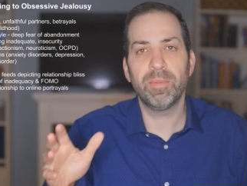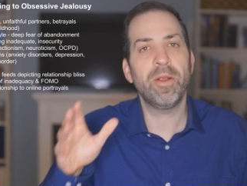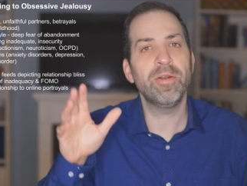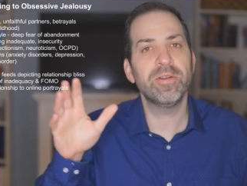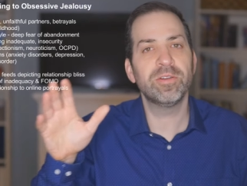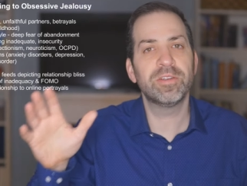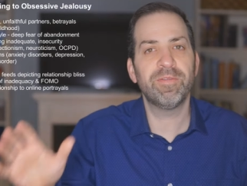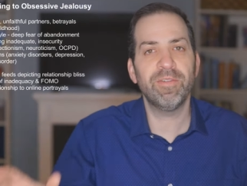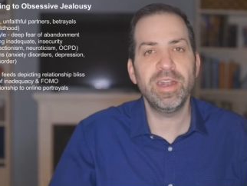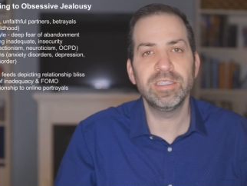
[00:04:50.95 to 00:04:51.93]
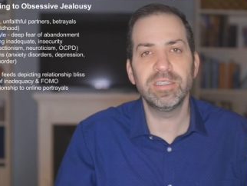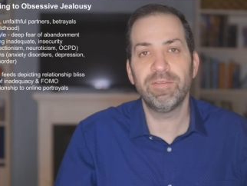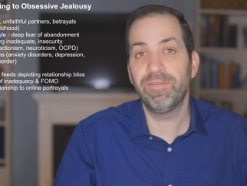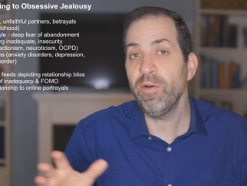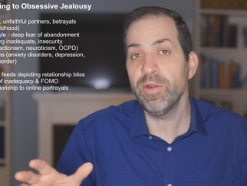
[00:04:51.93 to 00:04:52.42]
partner's friend's
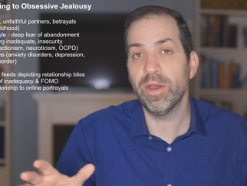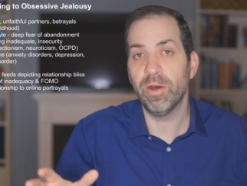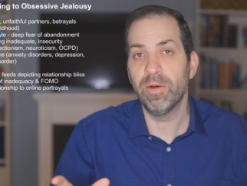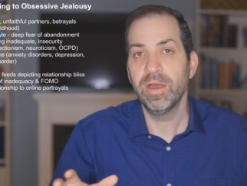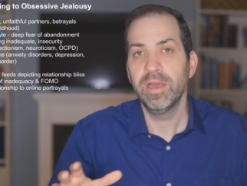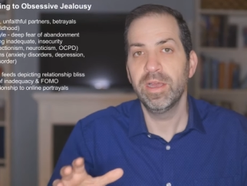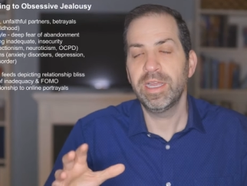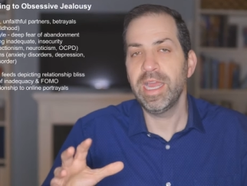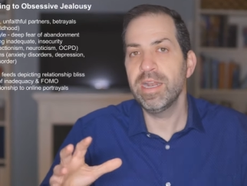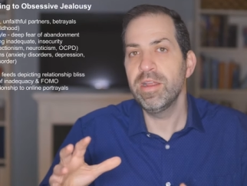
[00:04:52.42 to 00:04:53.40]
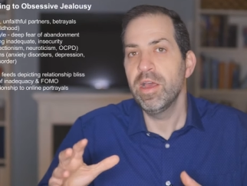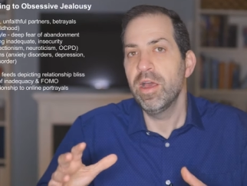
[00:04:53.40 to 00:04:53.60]
photo can